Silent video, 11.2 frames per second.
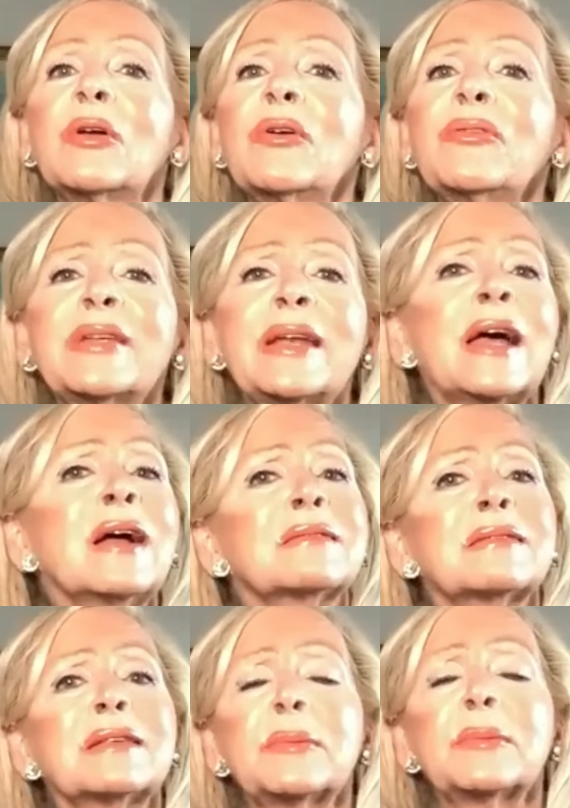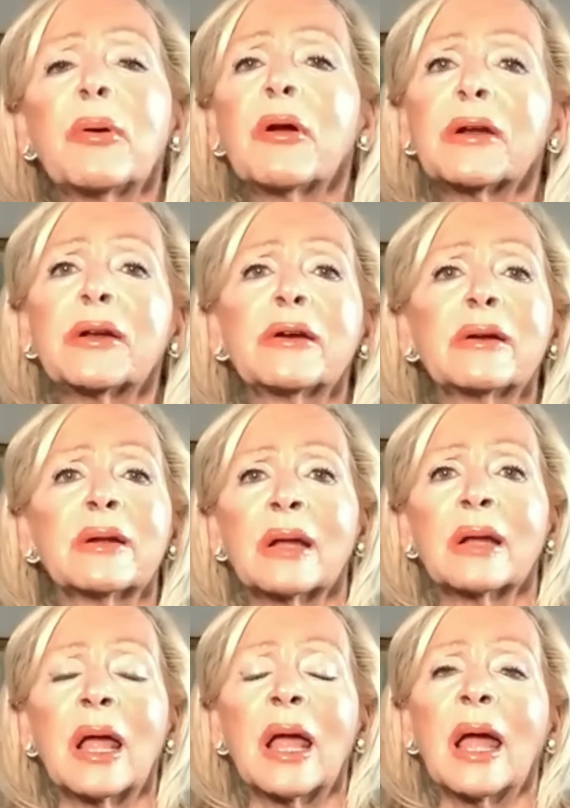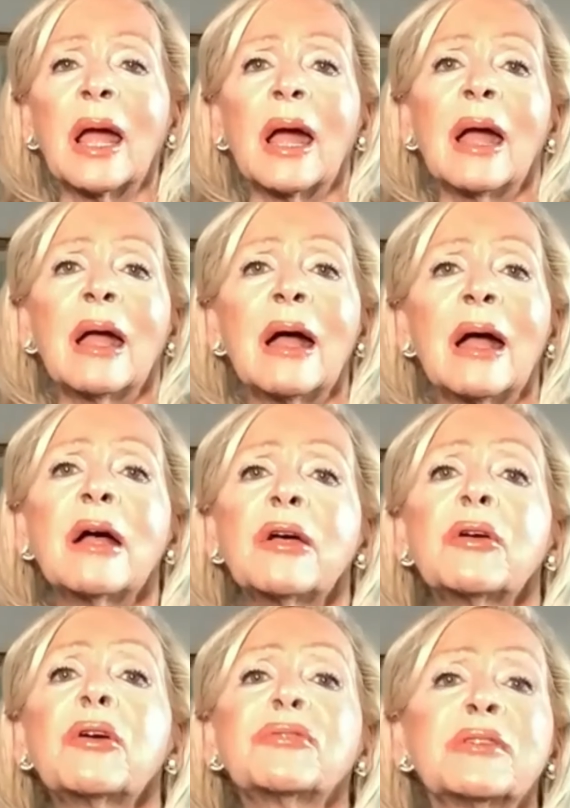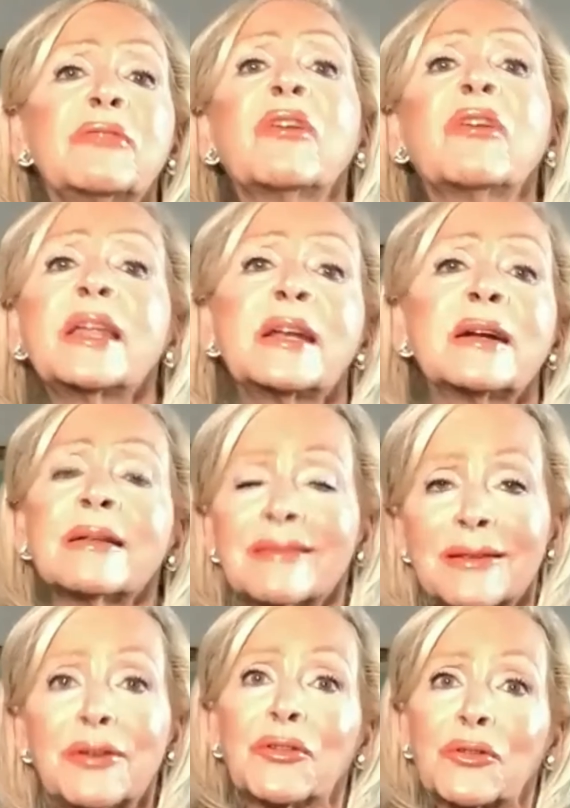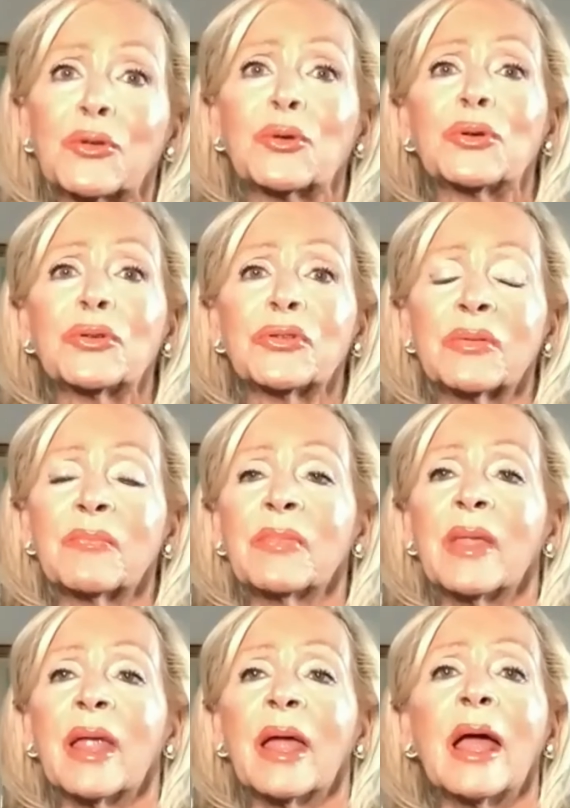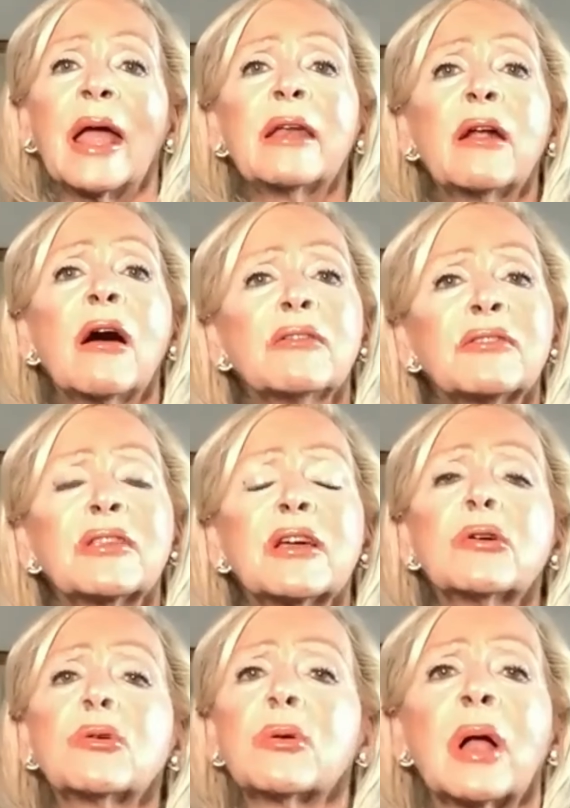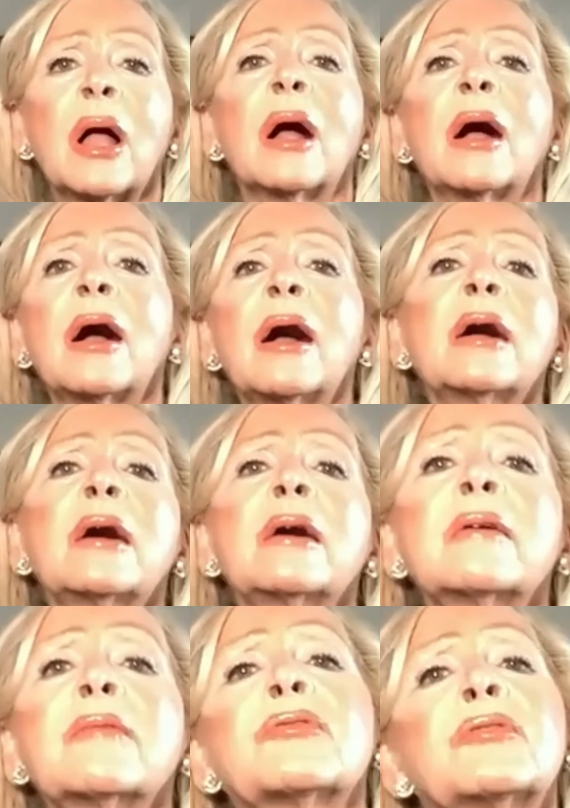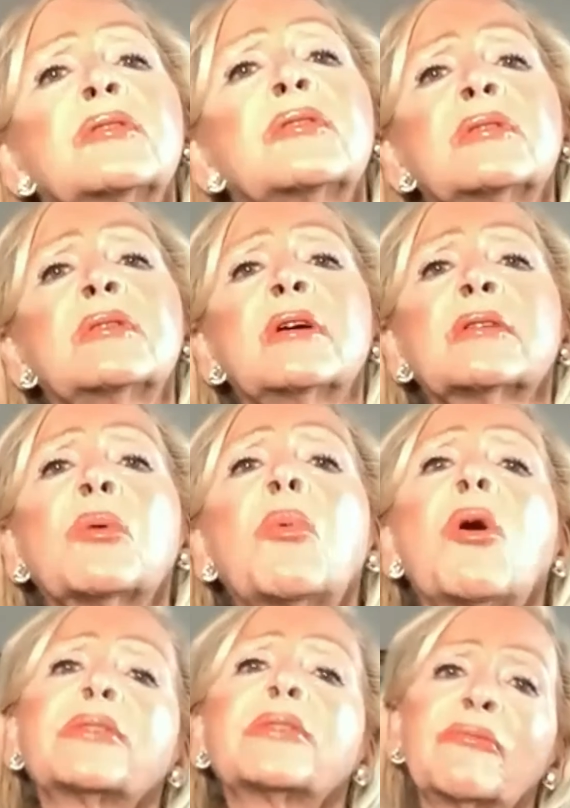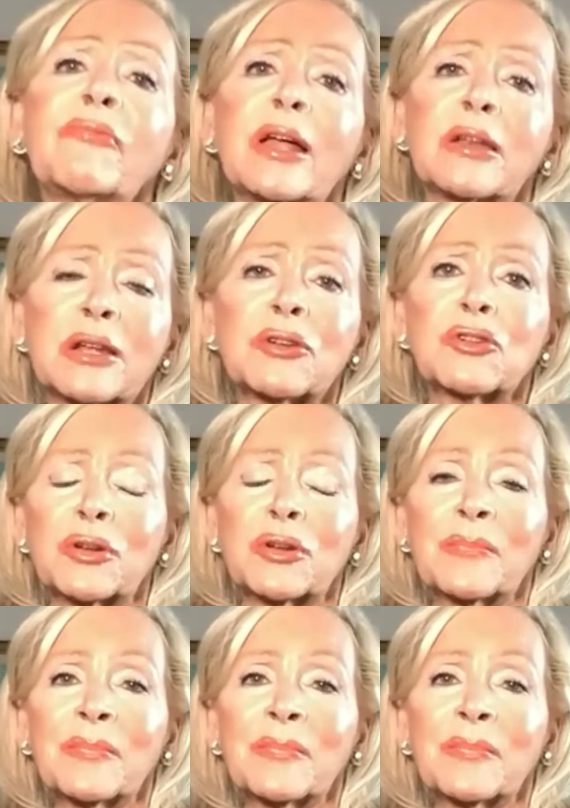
who's an excellent partner, who's invited us into schools. And also the Walton Foundation.